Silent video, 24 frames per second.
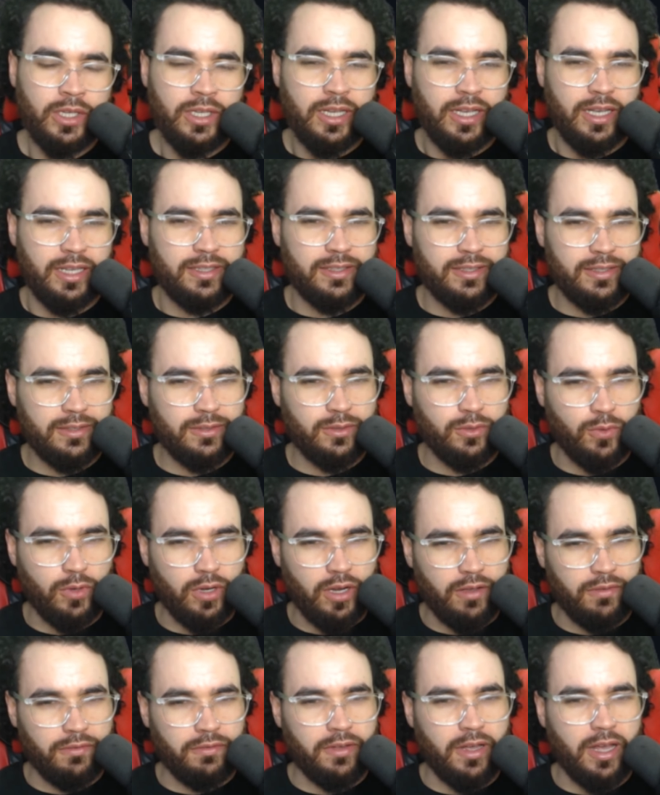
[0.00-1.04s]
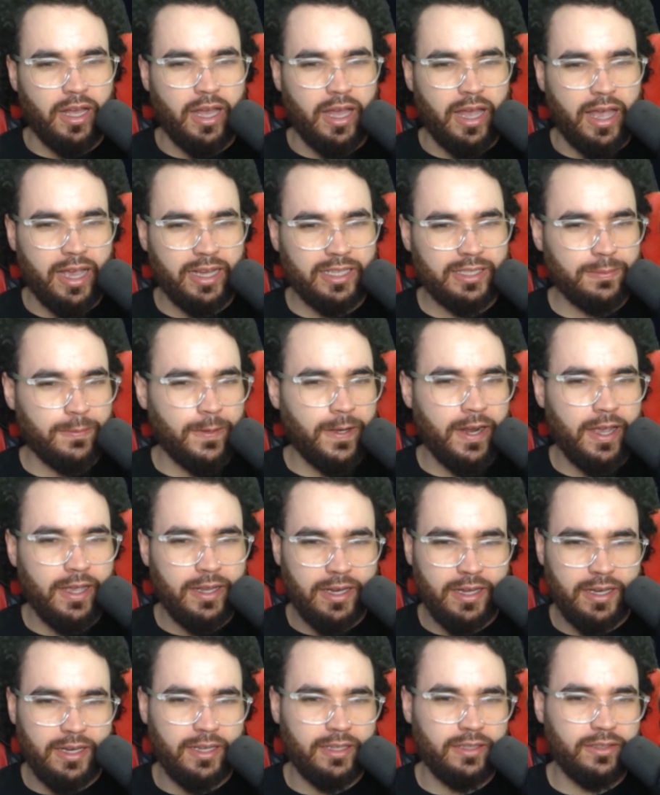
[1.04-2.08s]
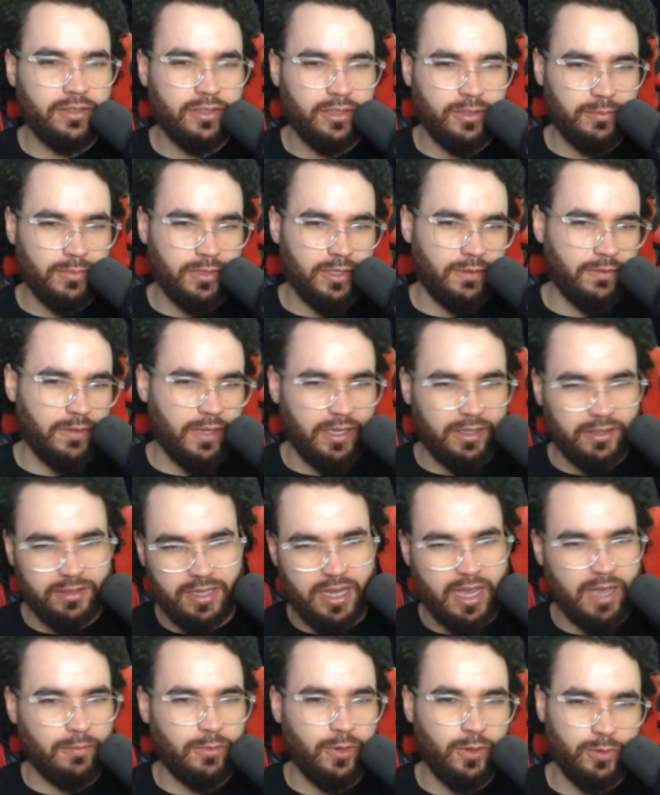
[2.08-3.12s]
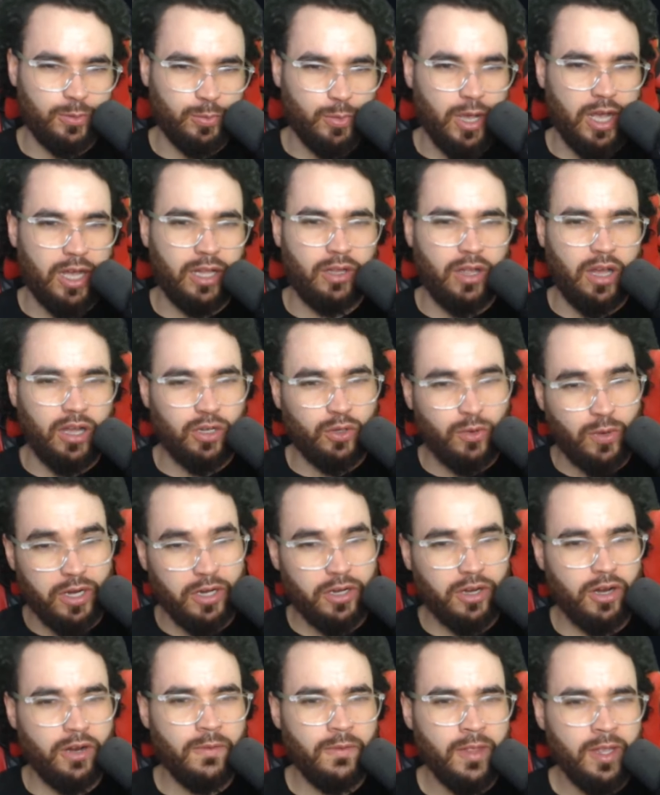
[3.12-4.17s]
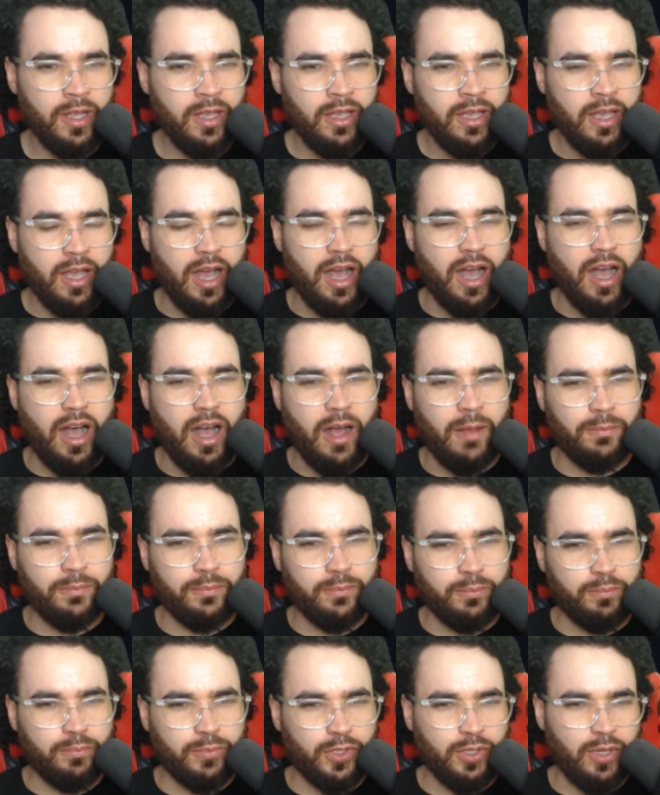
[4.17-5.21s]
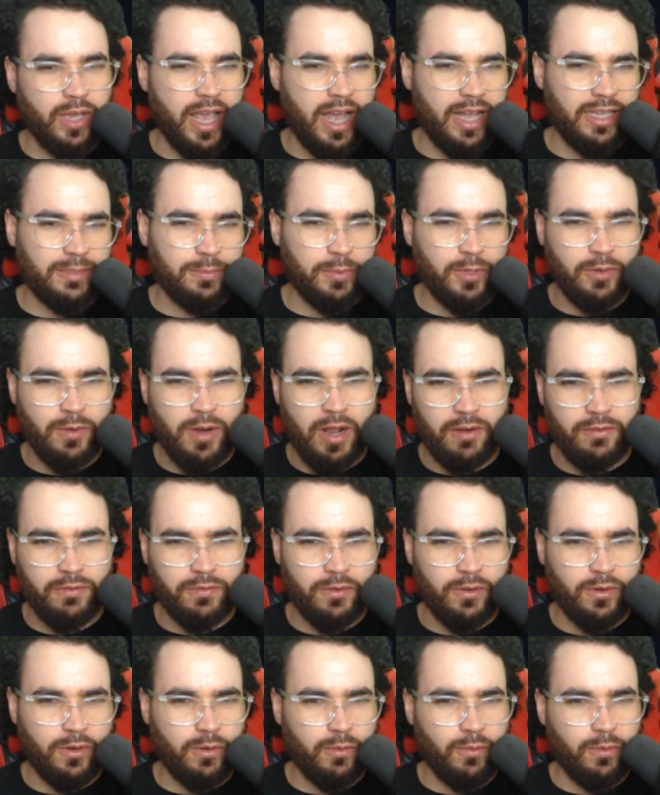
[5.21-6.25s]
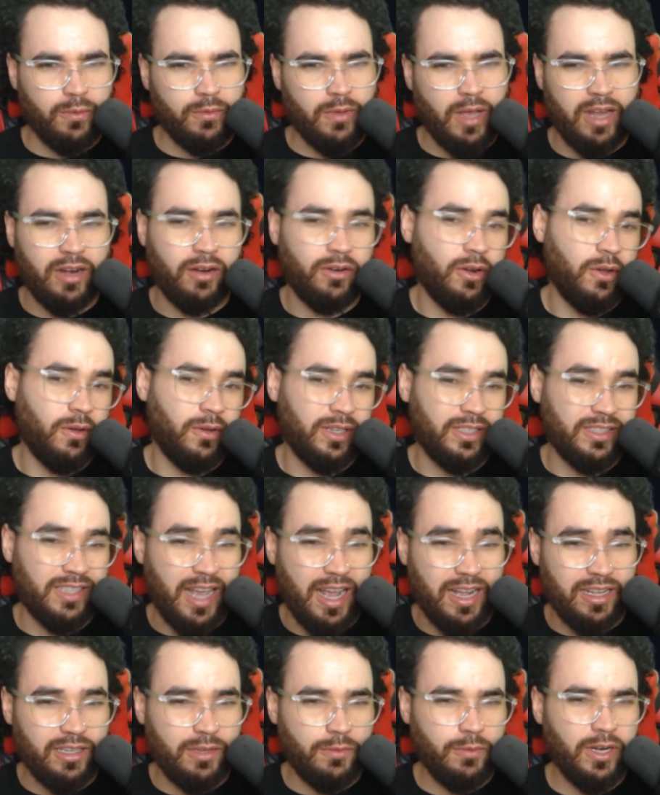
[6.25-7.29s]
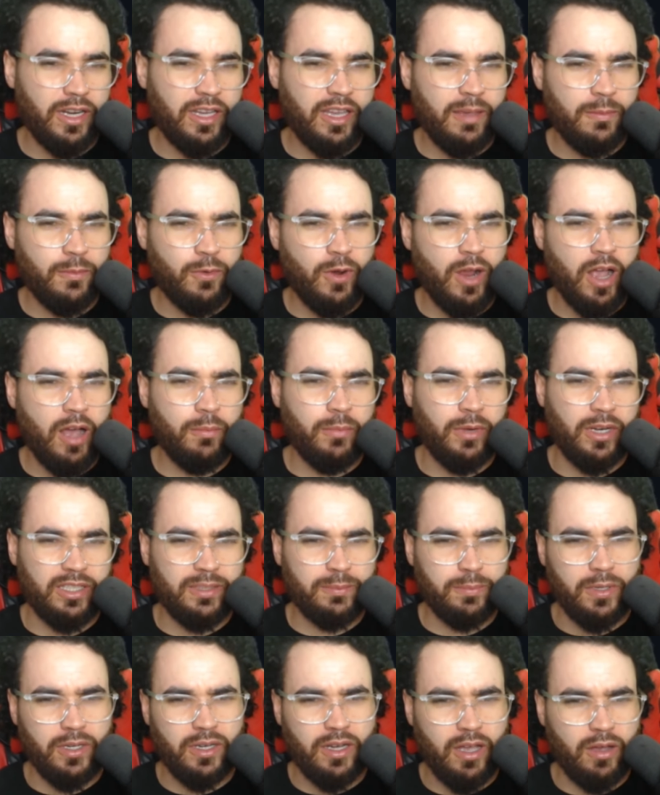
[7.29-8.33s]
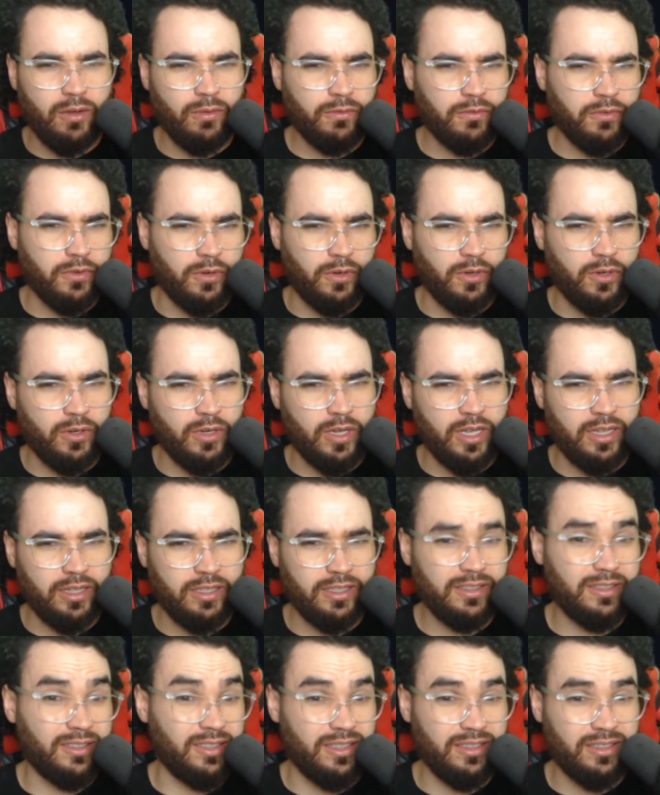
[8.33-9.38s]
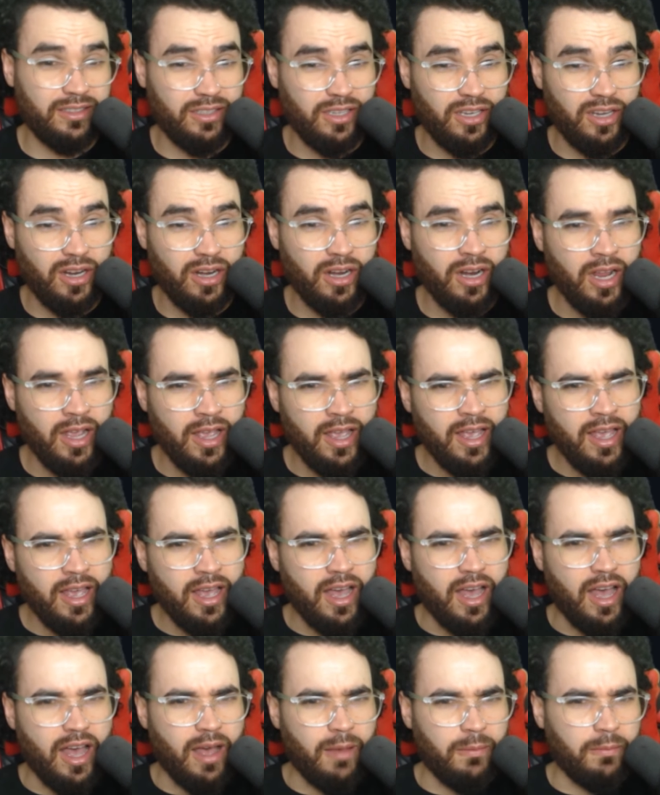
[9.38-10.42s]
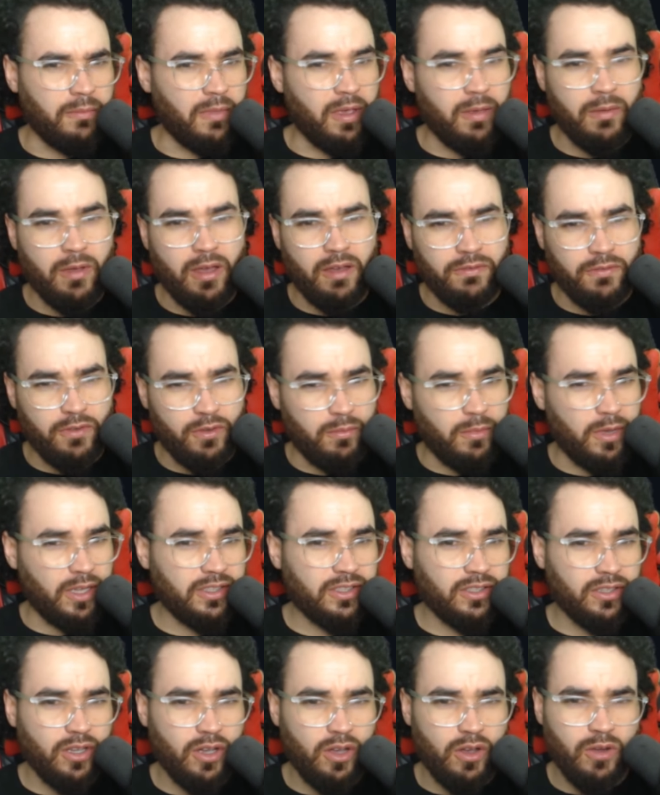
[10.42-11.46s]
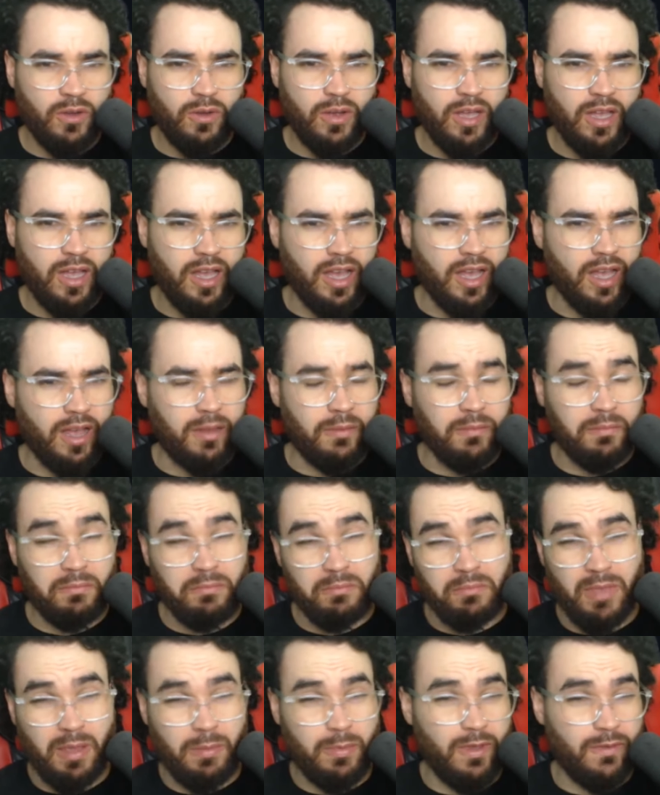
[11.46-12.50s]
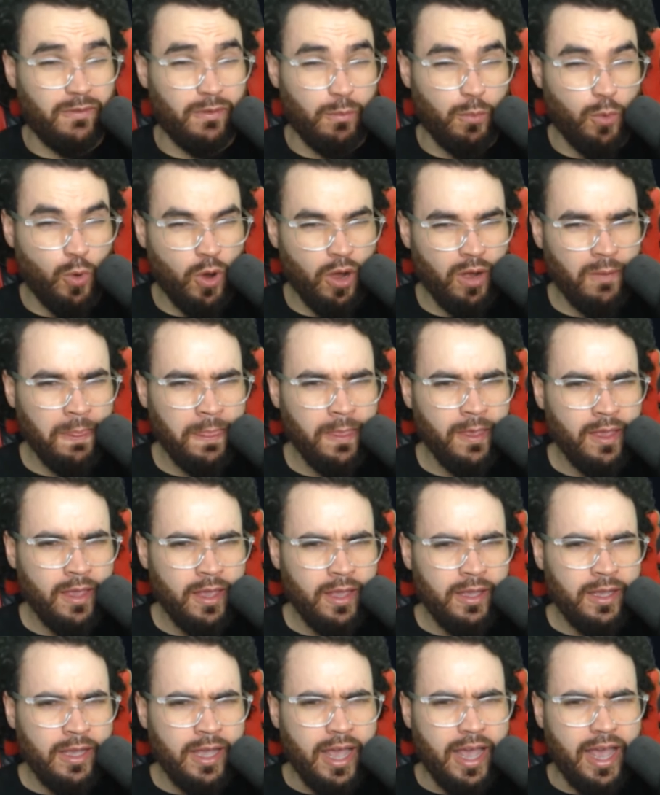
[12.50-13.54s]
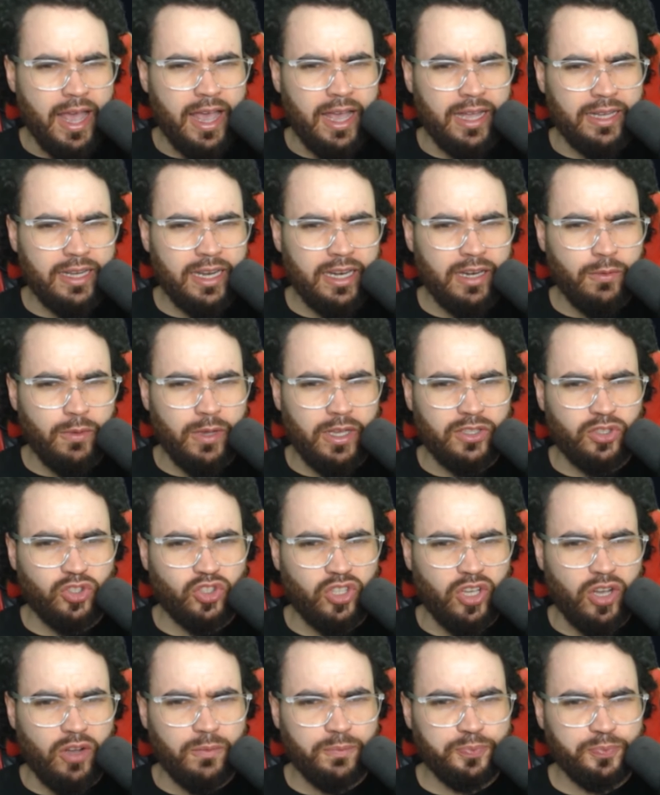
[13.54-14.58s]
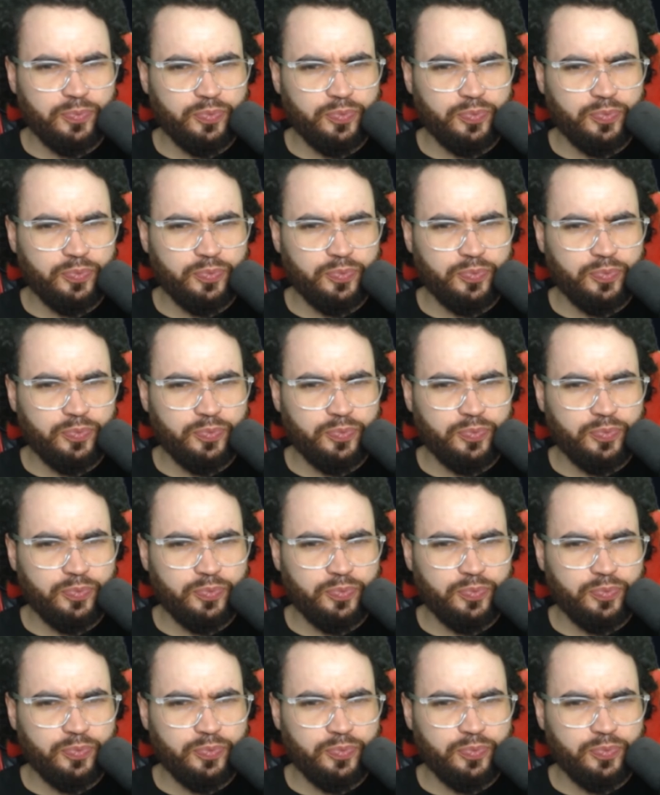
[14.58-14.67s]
it's sort of uh, expedited in terms of like time goes by a lot quicker. Um, so yeah, it's been around for, I don't know exactly when it came around, but it's been out for at least this year, um, a few months ago, um, maybe even more. And anyways, so